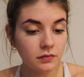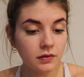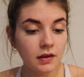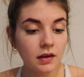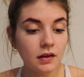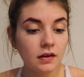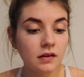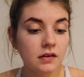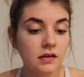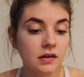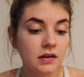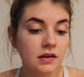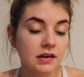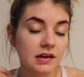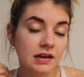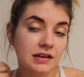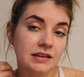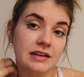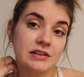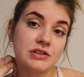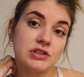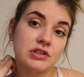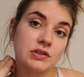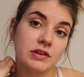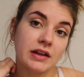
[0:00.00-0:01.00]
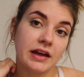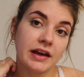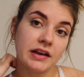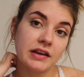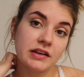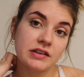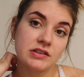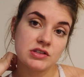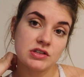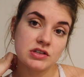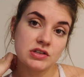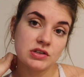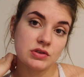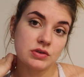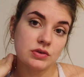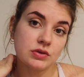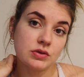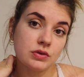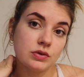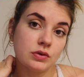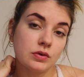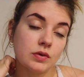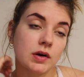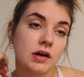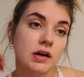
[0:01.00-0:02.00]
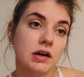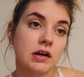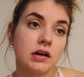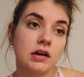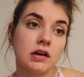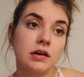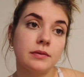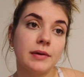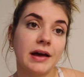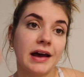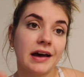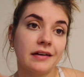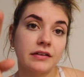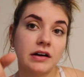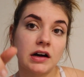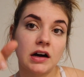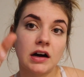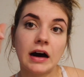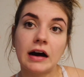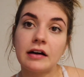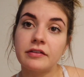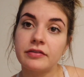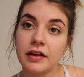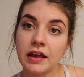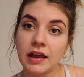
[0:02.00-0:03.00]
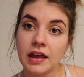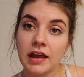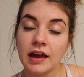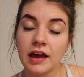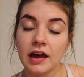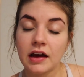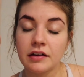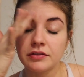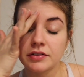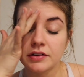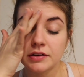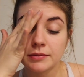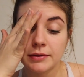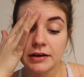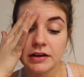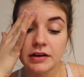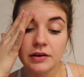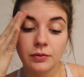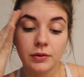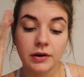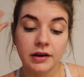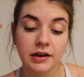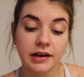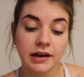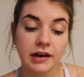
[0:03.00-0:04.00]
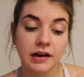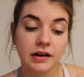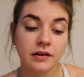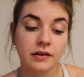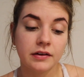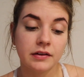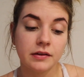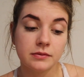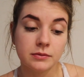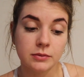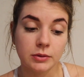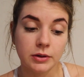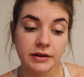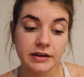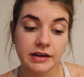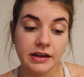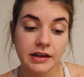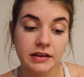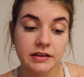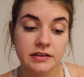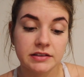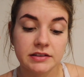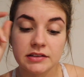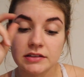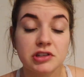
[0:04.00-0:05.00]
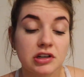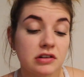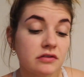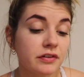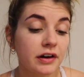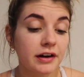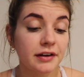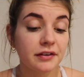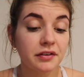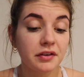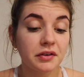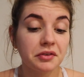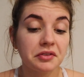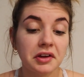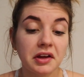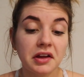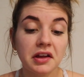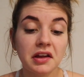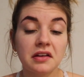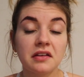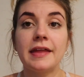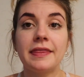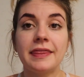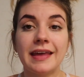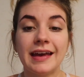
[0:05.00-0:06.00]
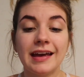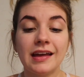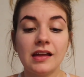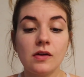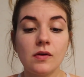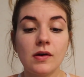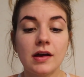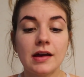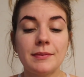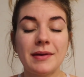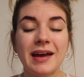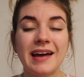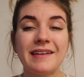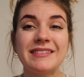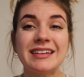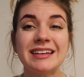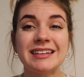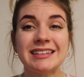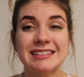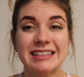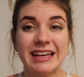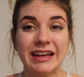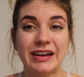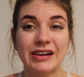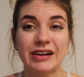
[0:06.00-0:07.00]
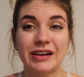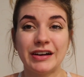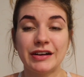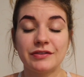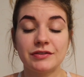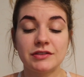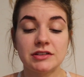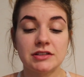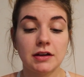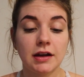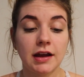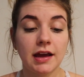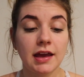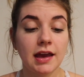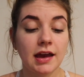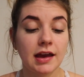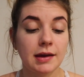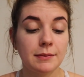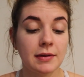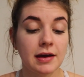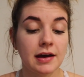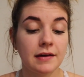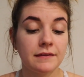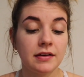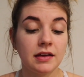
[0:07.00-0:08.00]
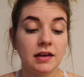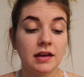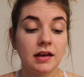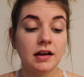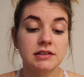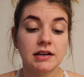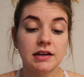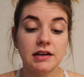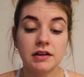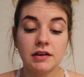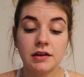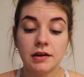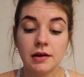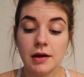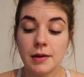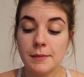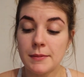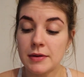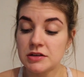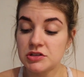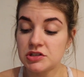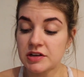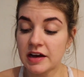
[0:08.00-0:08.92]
because I do like to have coffee after my workout in the mornings. So far so good. And now I'm having dinner. Tonight I'm having some